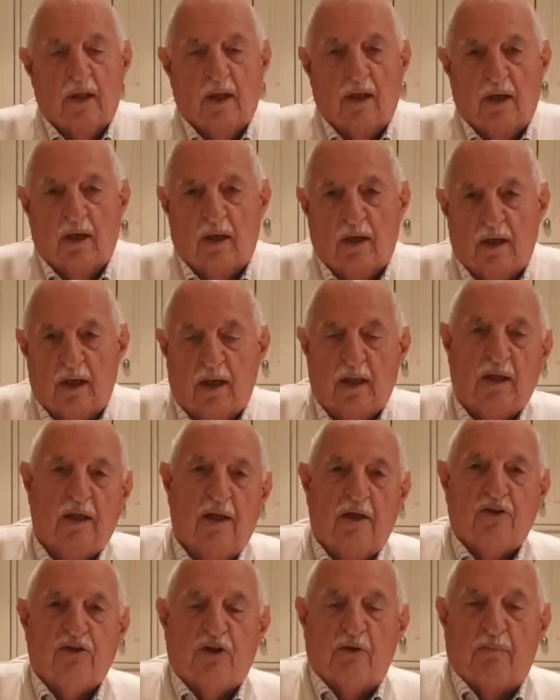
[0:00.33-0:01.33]
Hi,
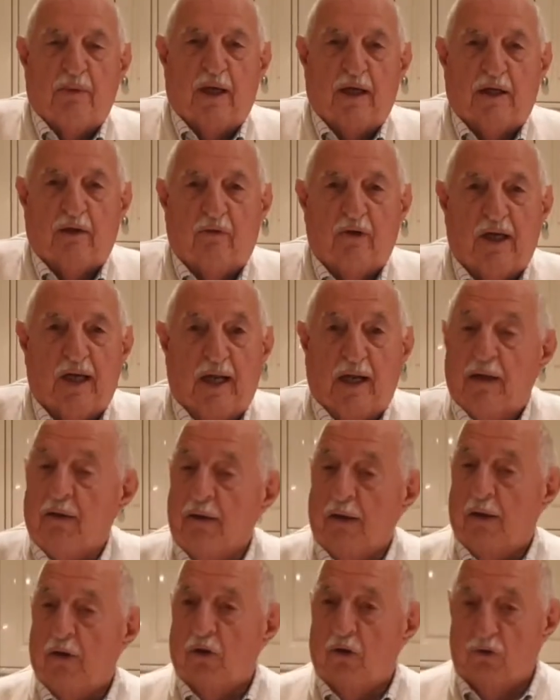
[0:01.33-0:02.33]
it's Jimarko again.
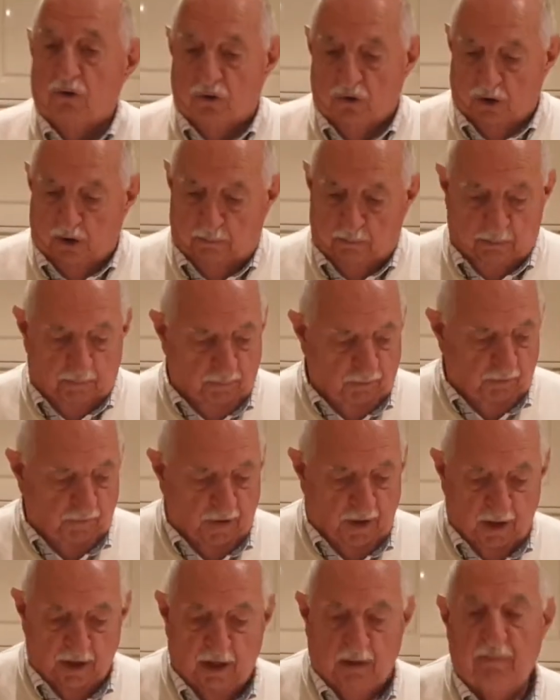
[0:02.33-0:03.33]
A long time. We've
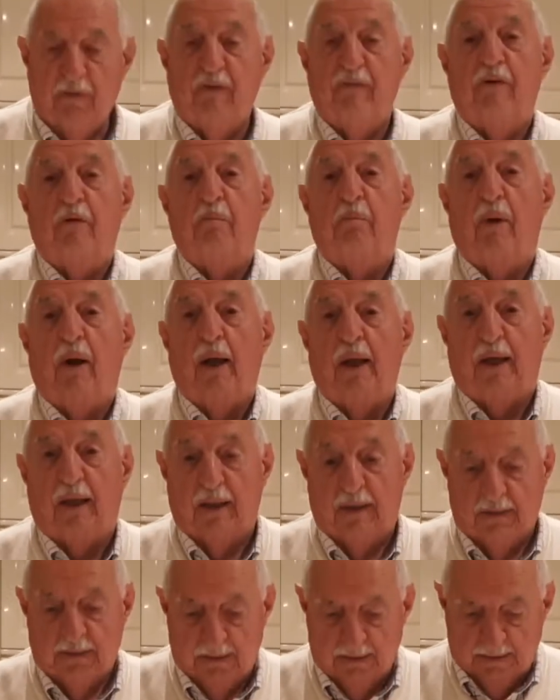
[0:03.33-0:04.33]
had a little bit of a break.
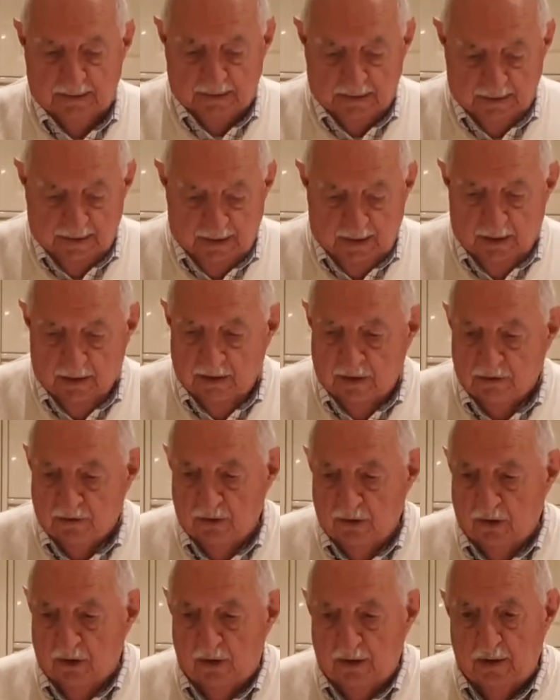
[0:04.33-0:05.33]
Now
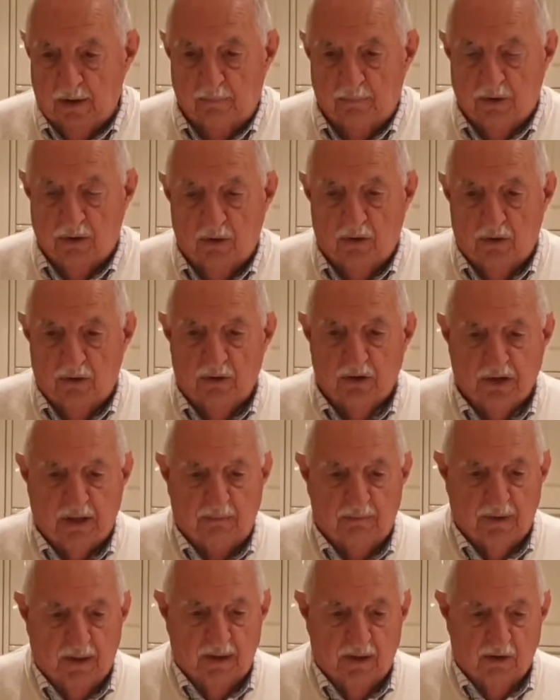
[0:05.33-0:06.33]
tonight I'm going to do
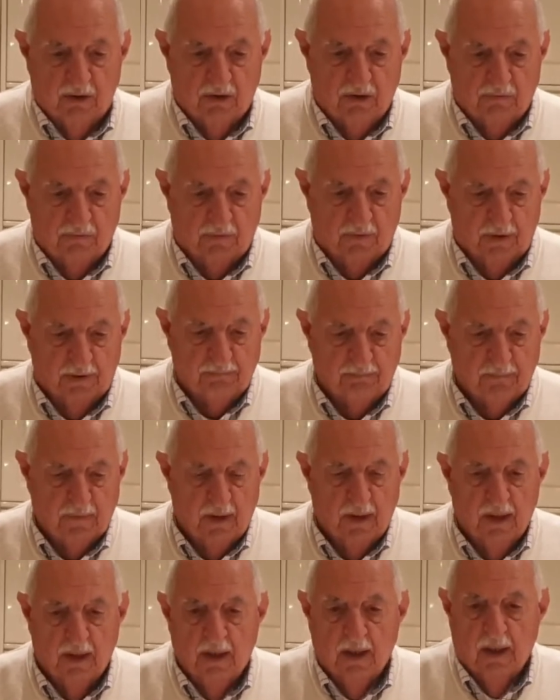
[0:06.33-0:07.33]
something a little different.
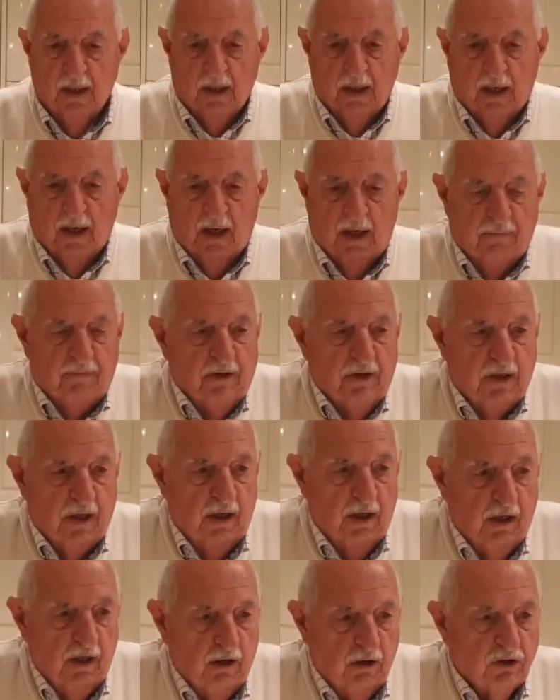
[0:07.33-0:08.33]
I have to tell
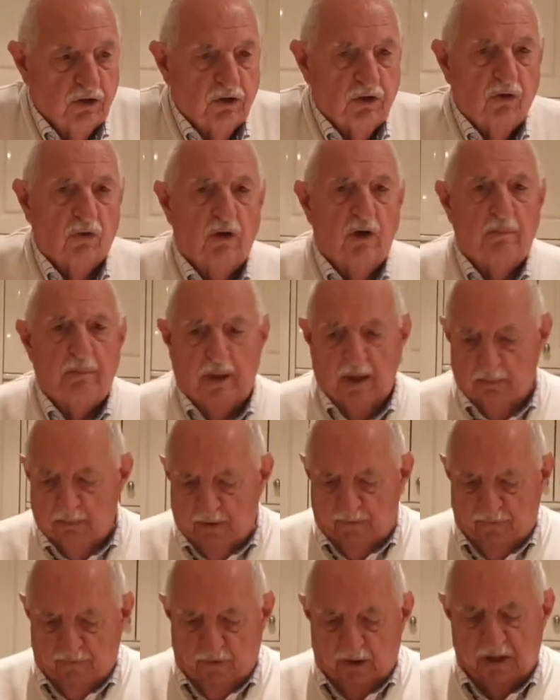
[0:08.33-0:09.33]
you a little story about it
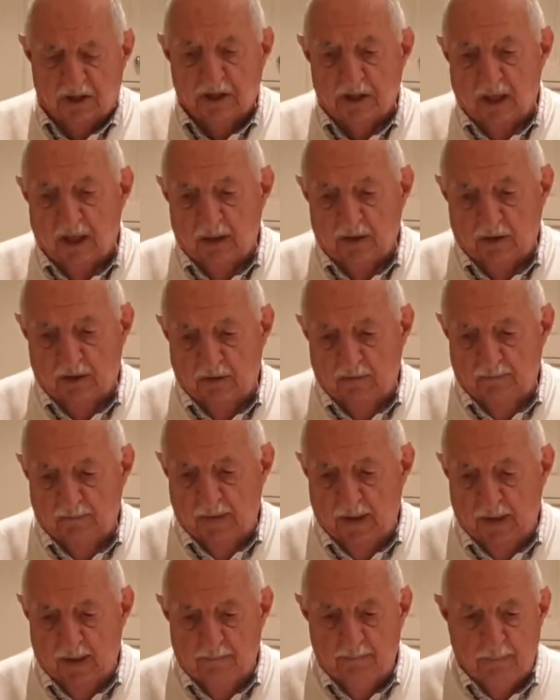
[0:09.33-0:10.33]
before I start though.
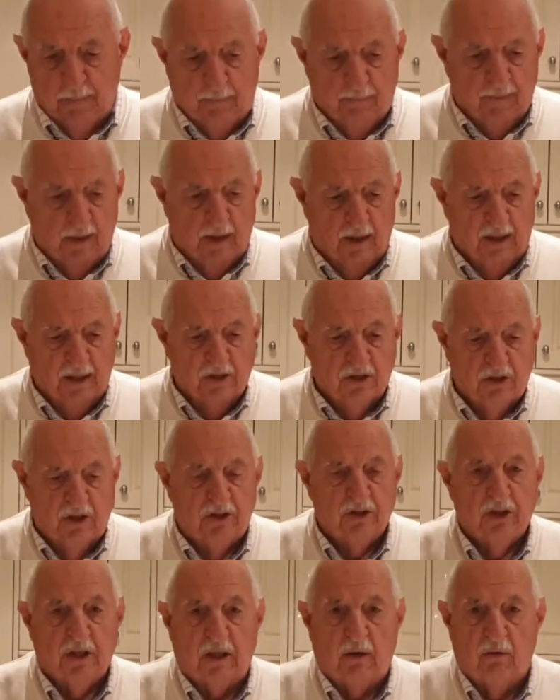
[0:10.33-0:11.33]
I guess
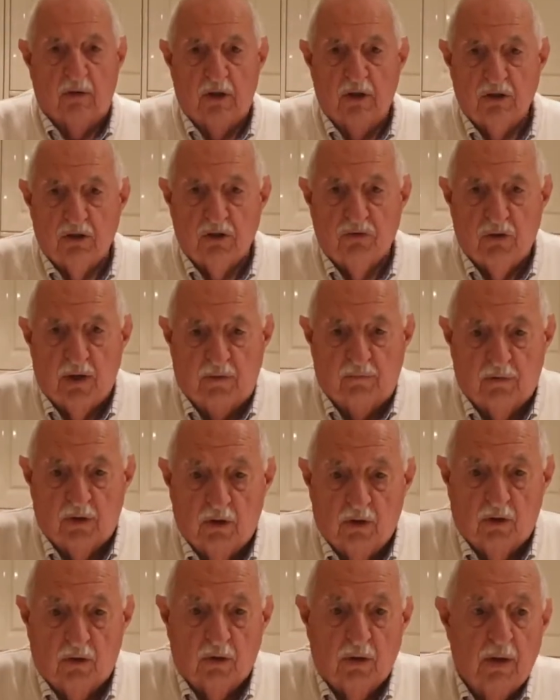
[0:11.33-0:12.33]
years ago I used to travel a
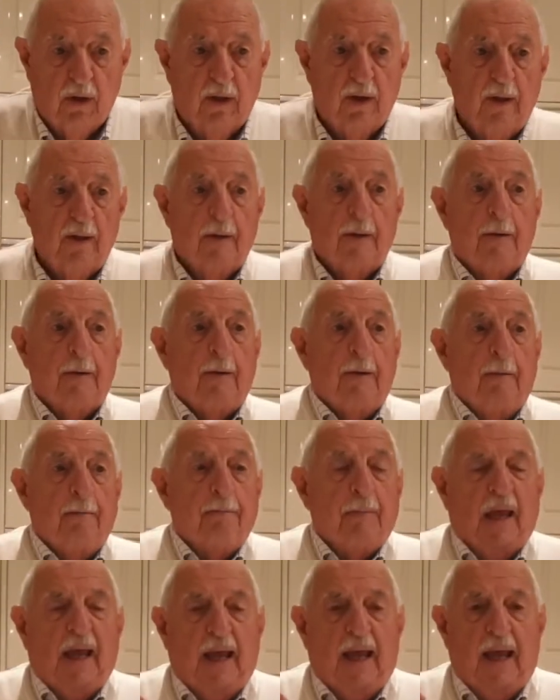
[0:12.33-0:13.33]
lot.
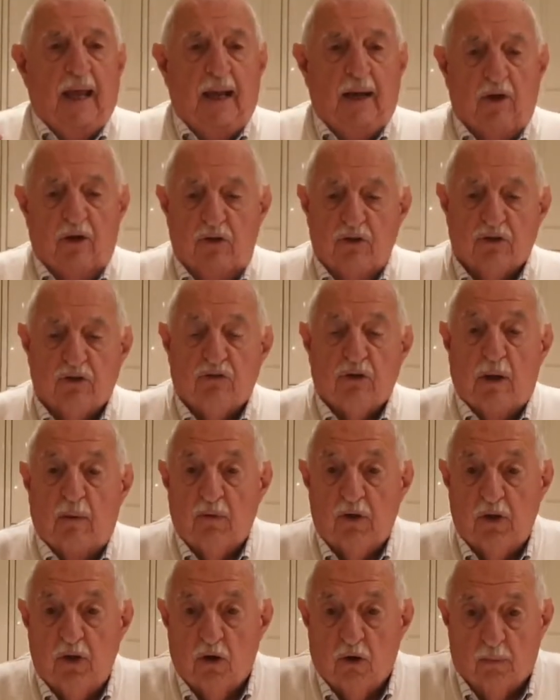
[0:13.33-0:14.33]
And I used to travel
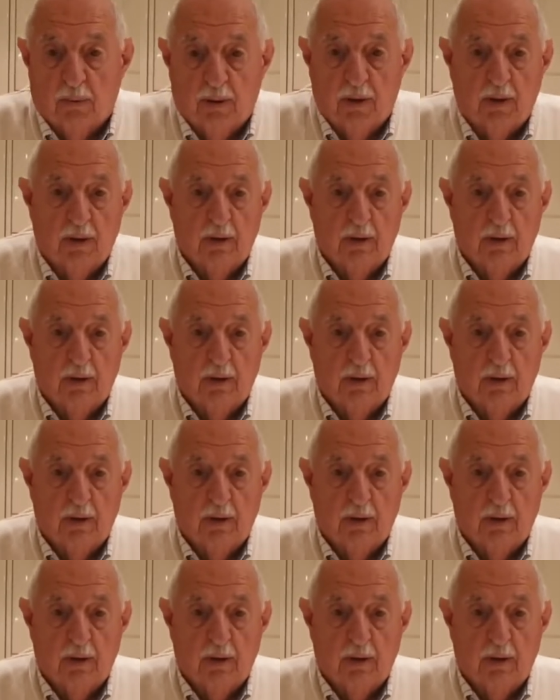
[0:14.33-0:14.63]
to Europe.